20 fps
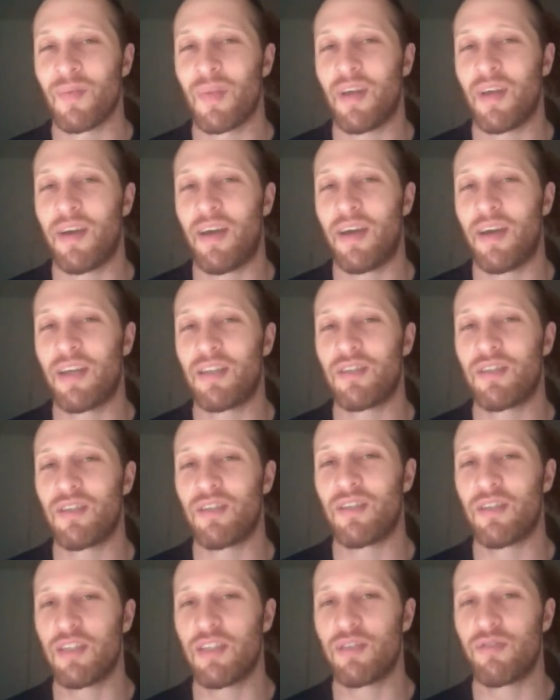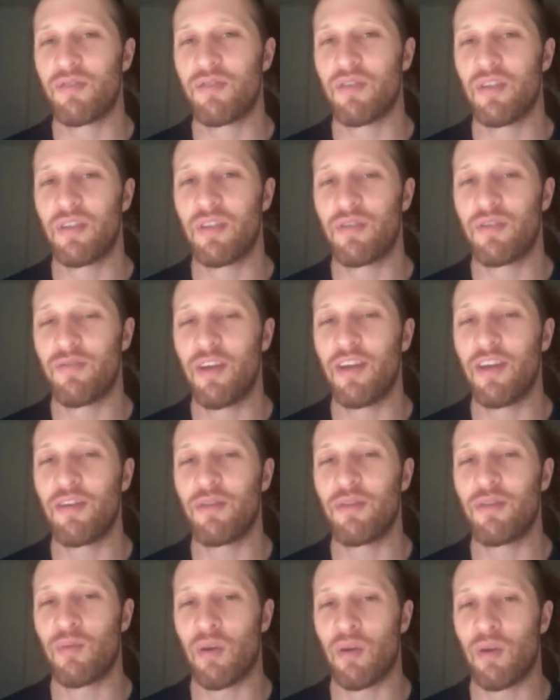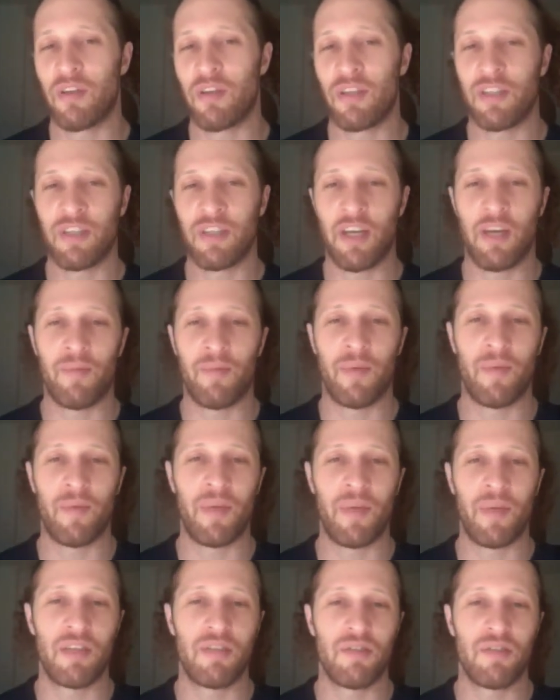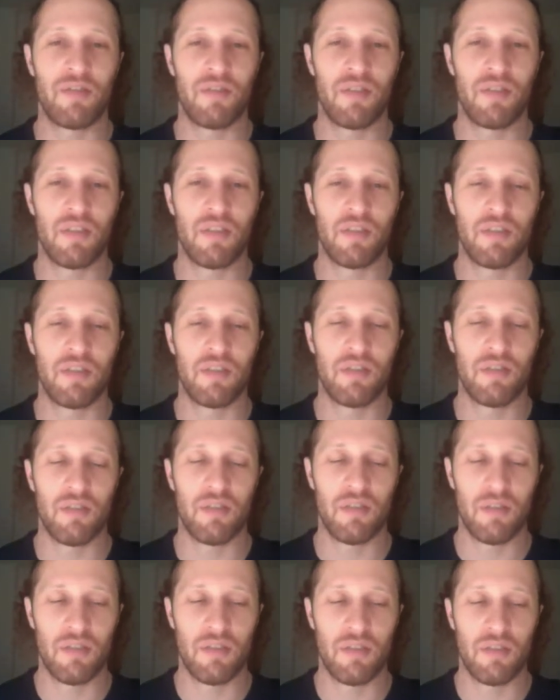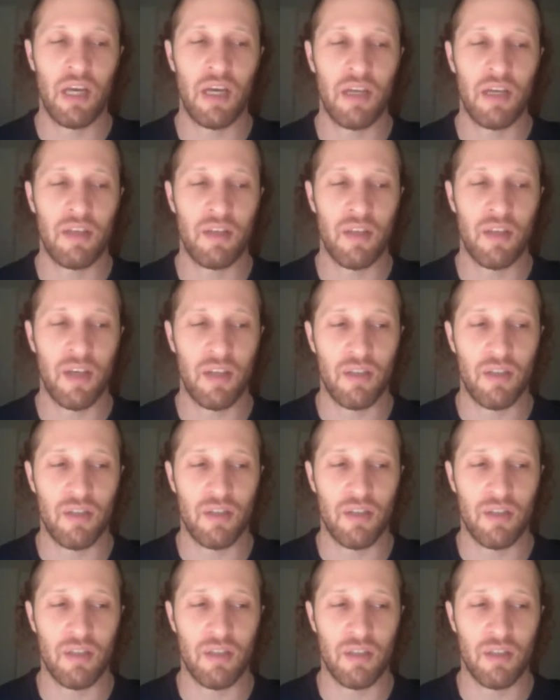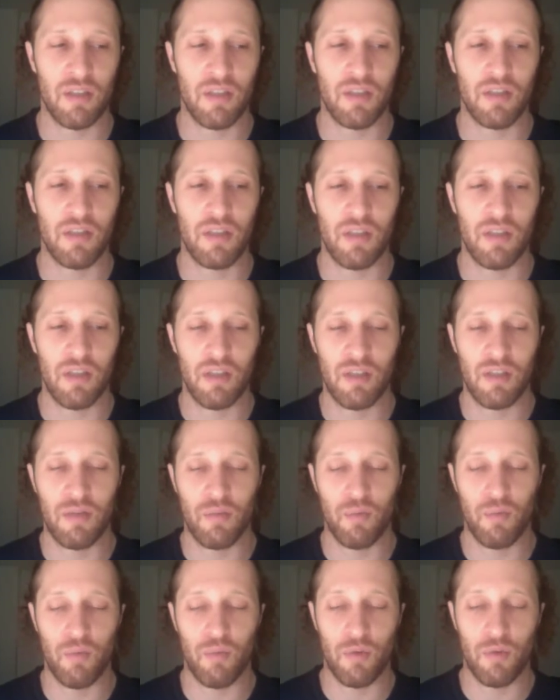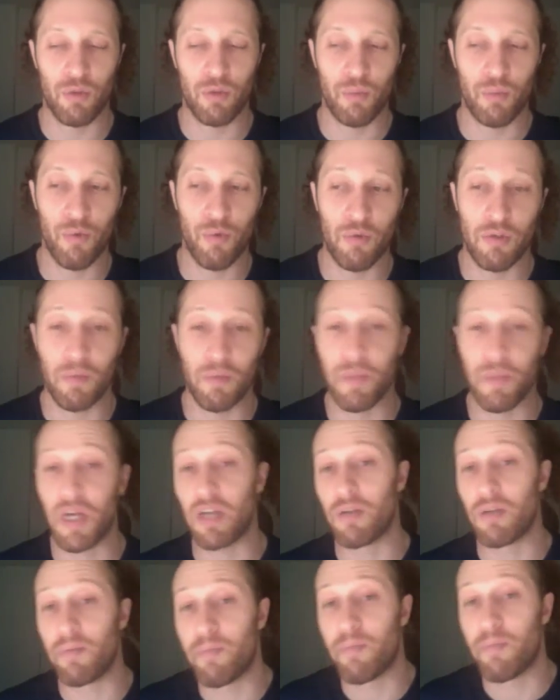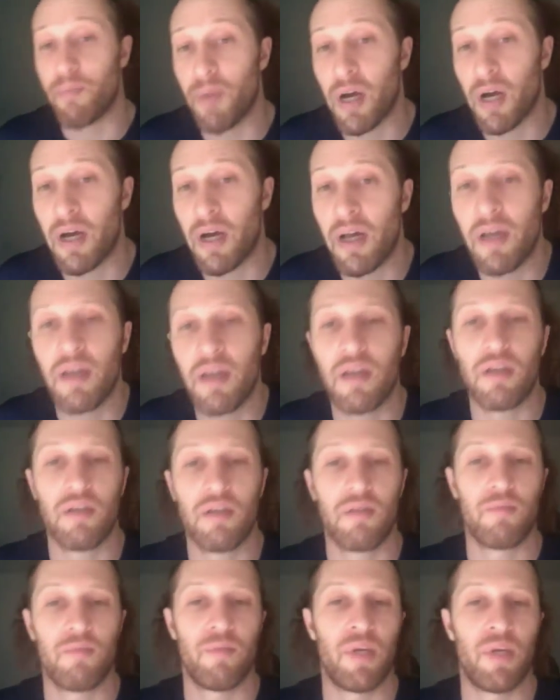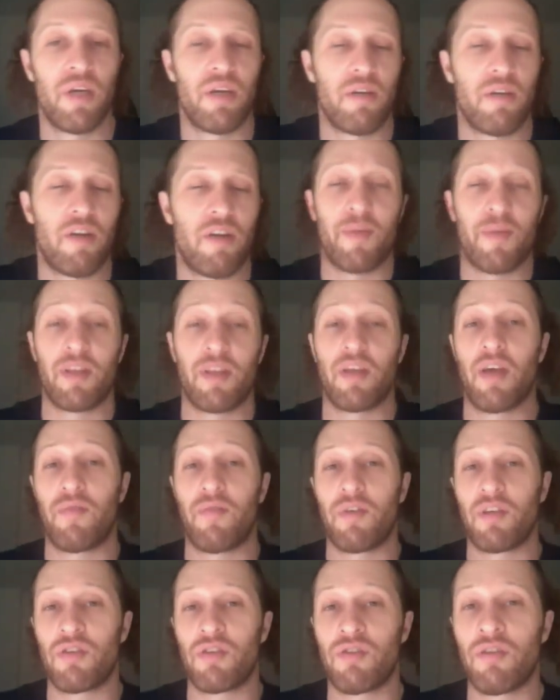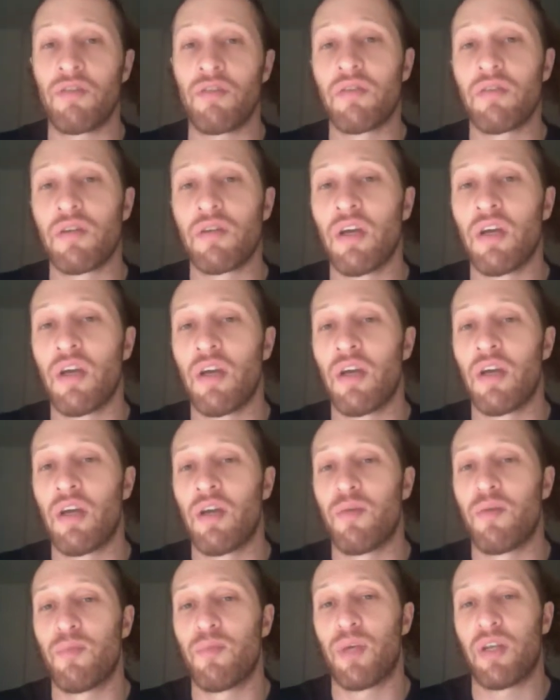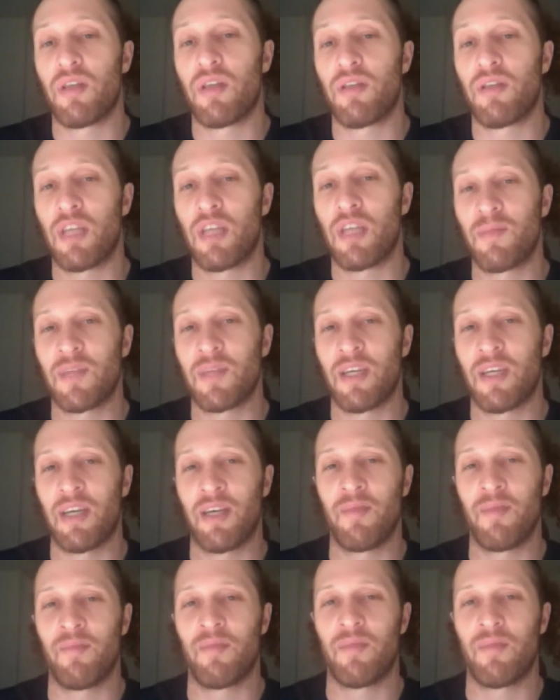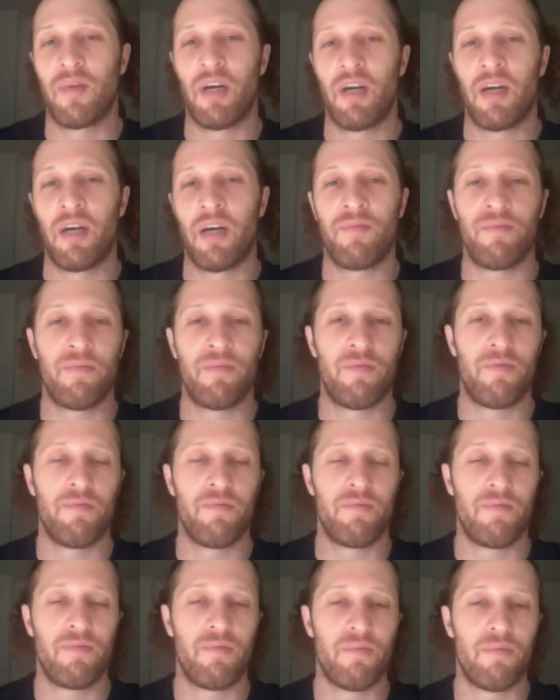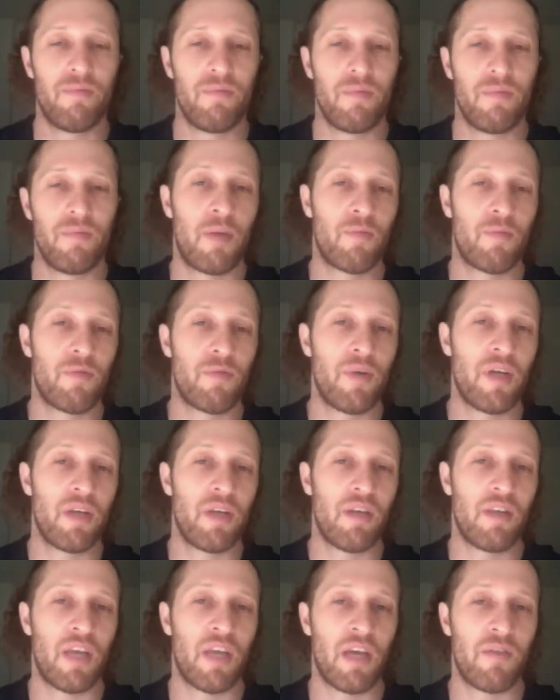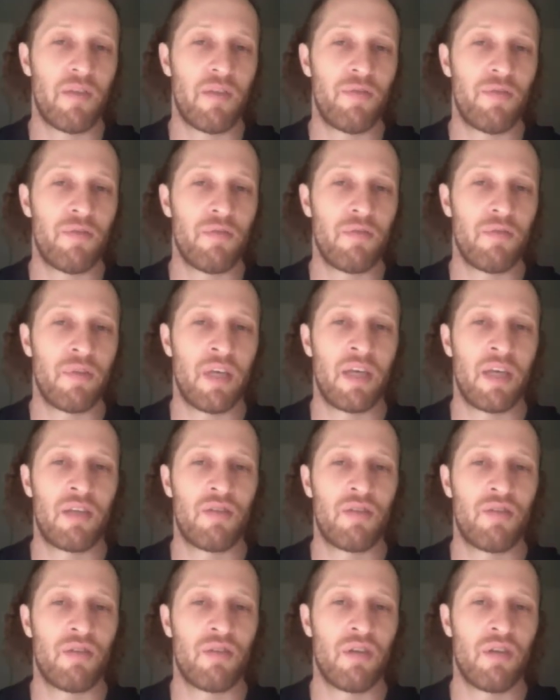And it's really good quality time. I mean, it's sad that it was brought about by my grandmother having a stroke, but at the same time, I'm quite thankful that